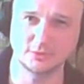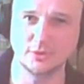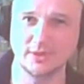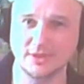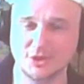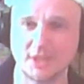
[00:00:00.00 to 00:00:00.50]
to
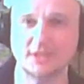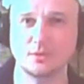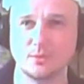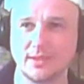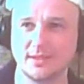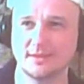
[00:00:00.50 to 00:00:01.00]
inject
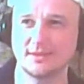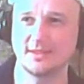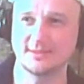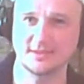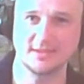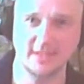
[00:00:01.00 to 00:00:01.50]
it with it
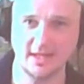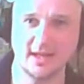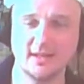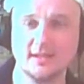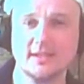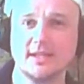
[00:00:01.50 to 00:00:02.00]
as a
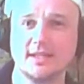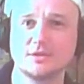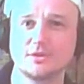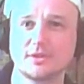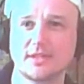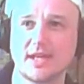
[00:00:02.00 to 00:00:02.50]
DLL
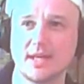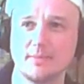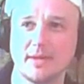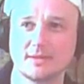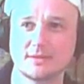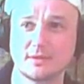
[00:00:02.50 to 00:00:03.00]
into the game,
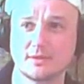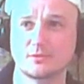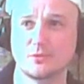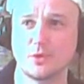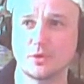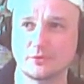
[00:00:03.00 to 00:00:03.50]
and it
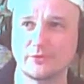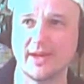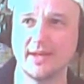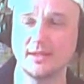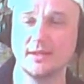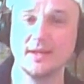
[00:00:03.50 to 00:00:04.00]
worked
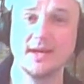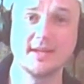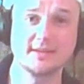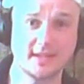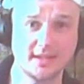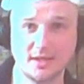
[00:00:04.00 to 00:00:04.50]
fine.
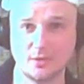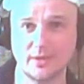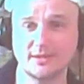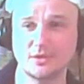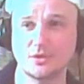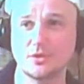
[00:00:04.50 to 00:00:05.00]
And then I
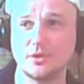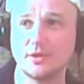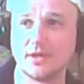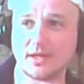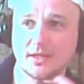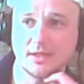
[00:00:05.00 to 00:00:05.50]
read
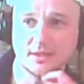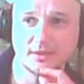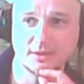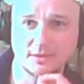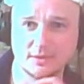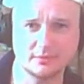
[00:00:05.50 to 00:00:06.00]

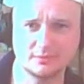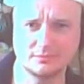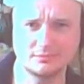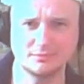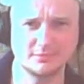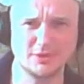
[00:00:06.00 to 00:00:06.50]
your
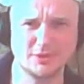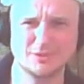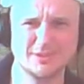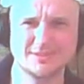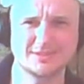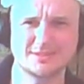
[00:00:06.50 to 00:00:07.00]
you
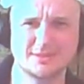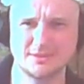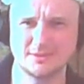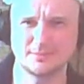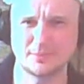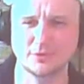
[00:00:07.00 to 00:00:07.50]
did
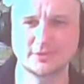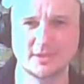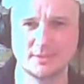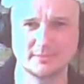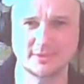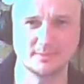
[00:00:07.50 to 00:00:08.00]
put
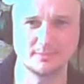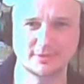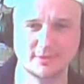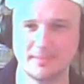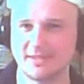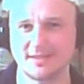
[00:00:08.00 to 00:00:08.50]
some some
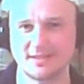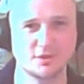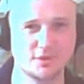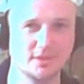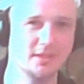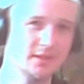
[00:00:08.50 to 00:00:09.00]
some
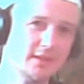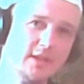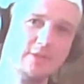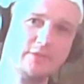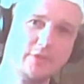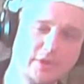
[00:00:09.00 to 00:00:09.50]
message. Uh,
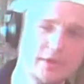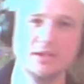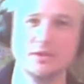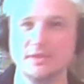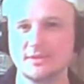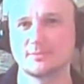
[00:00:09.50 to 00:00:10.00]
we
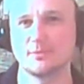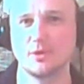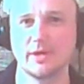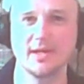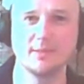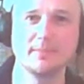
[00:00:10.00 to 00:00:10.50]
really need
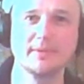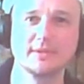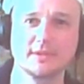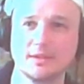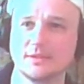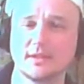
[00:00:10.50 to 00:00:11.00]
more help,
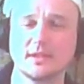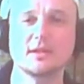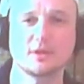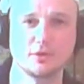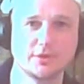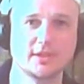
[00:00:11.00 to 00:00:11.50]
and, and, then
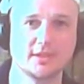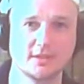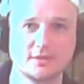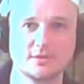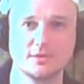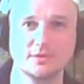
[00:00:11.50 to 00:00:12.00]
I
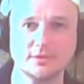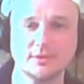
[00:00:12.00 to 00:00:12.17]
contacted you.